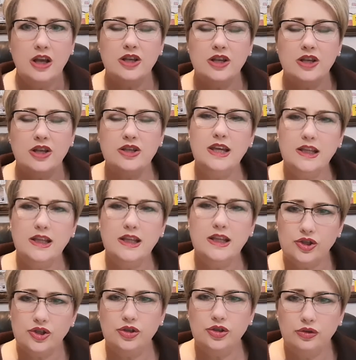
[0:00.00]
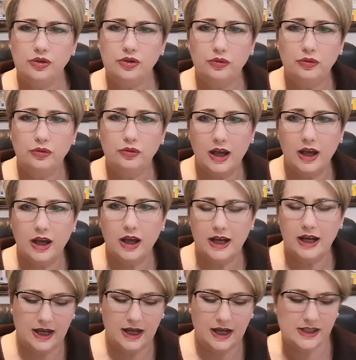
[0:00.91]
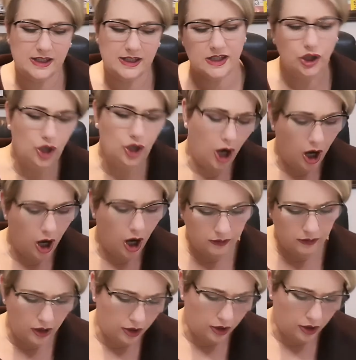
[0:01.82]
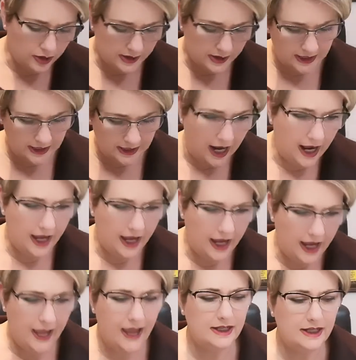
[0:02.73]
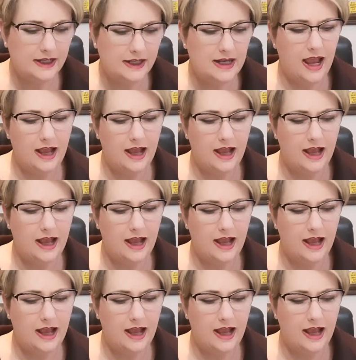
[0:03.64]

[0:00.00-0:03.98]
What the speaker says: So there are 2 scenarios that I had